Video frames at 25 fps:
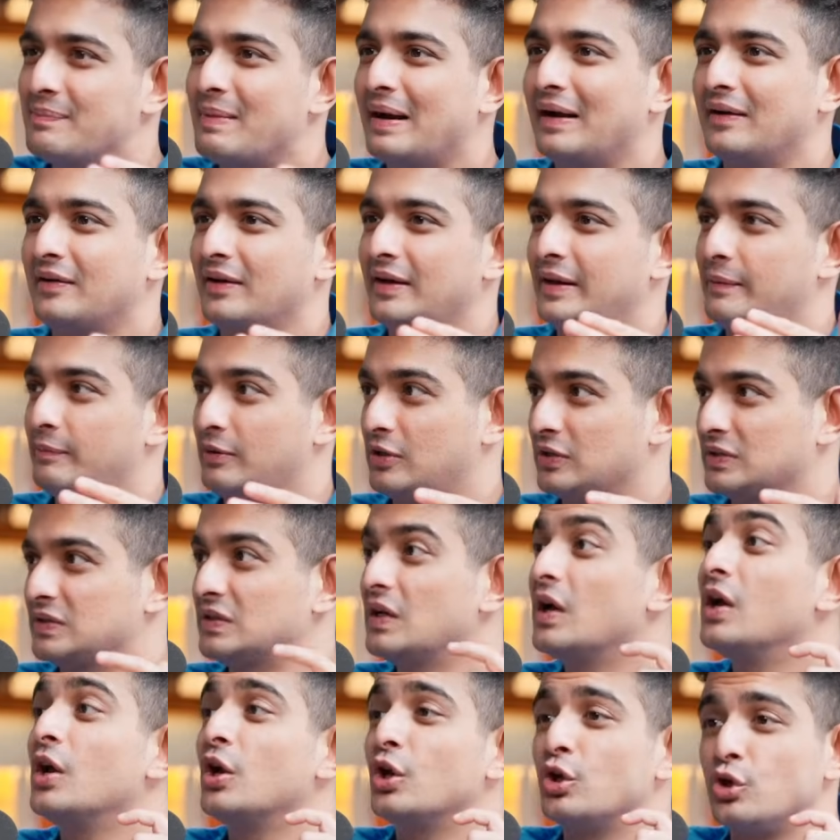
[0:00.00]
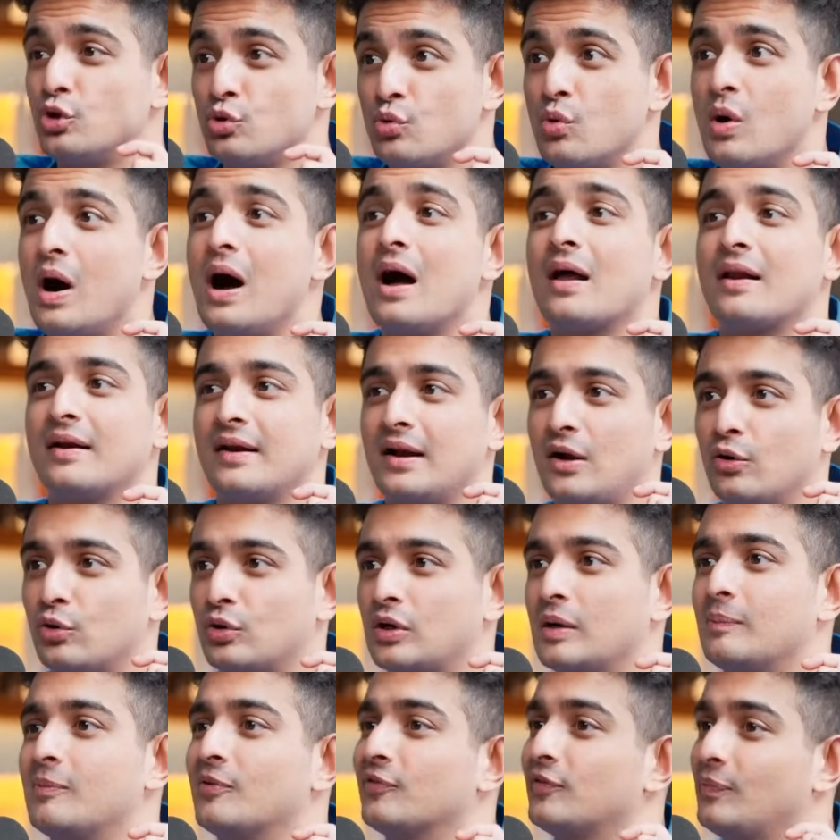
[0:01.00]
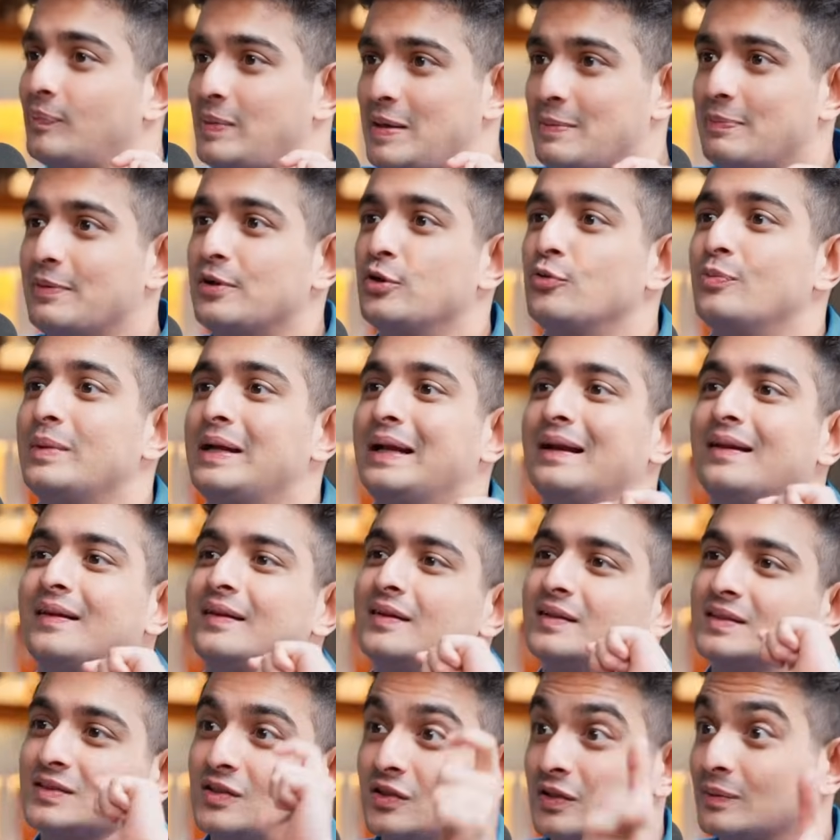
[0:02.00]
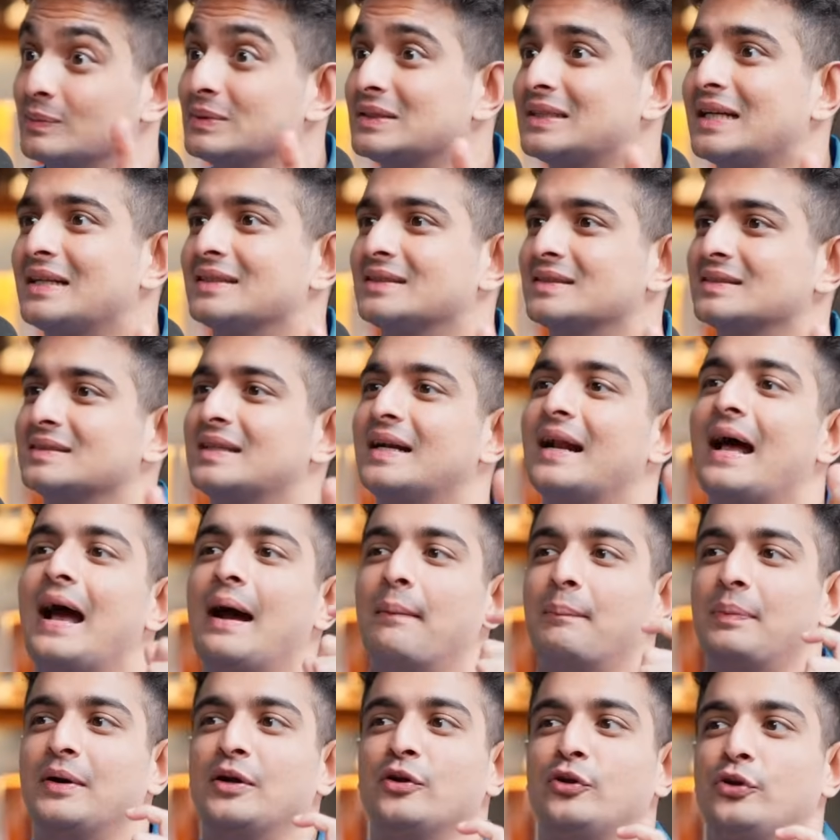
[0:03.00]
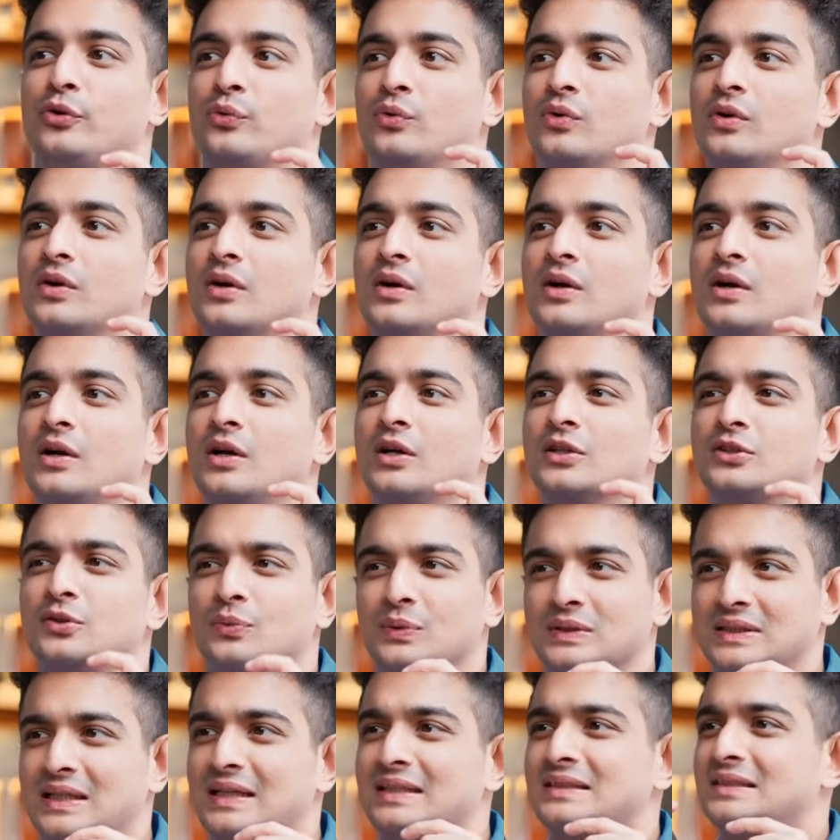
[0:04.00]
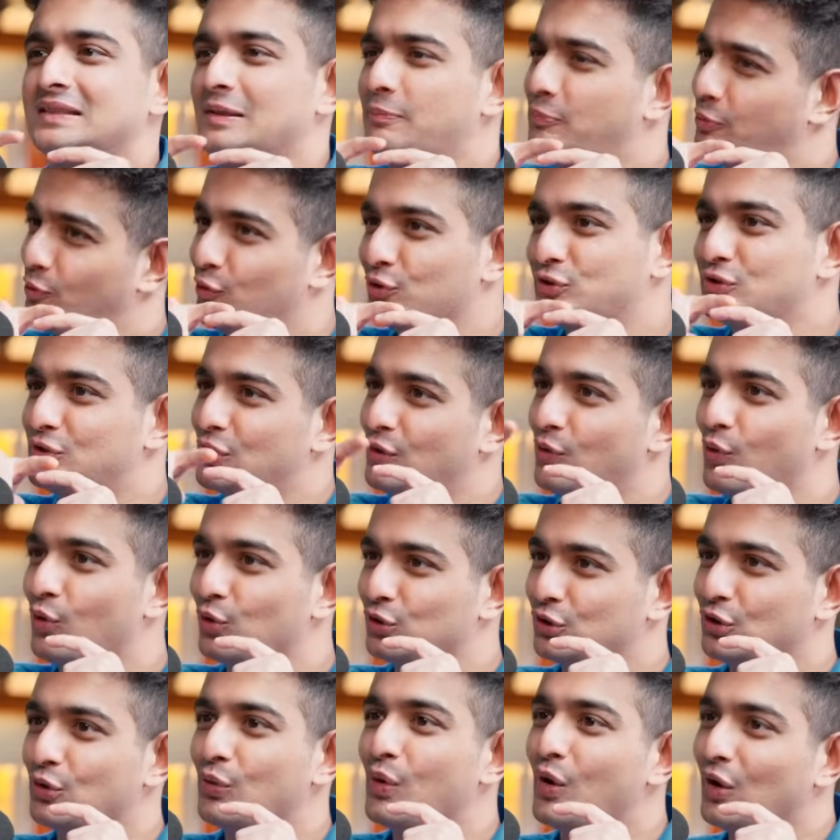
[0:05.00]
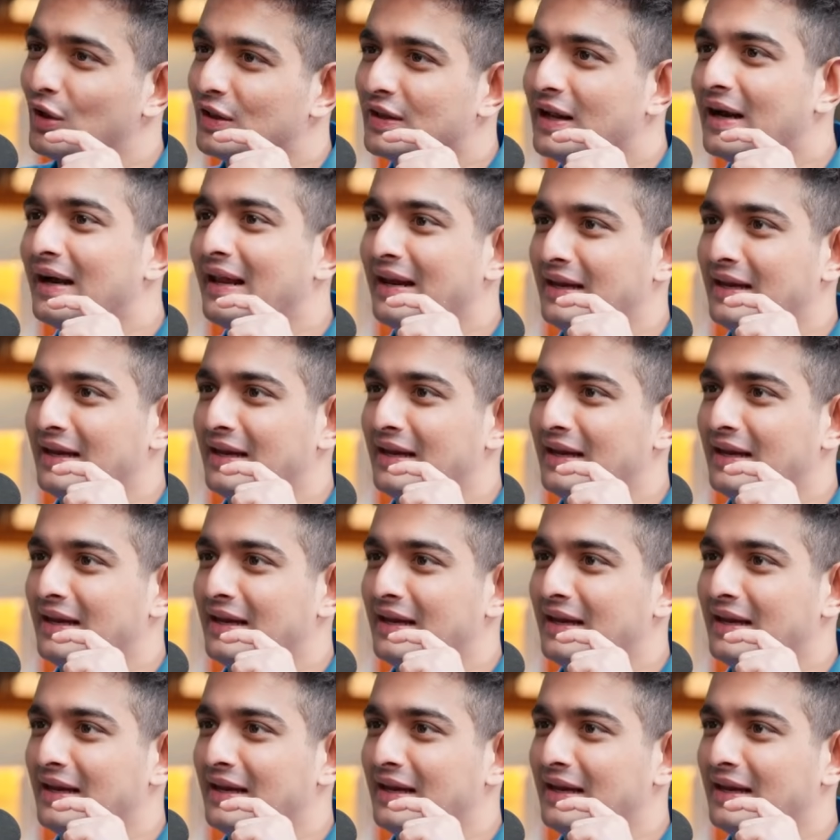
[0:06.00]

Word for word: mentally because you are an outcome of the people you meet and the circumstances that happen to you. So was I supposed to go through all that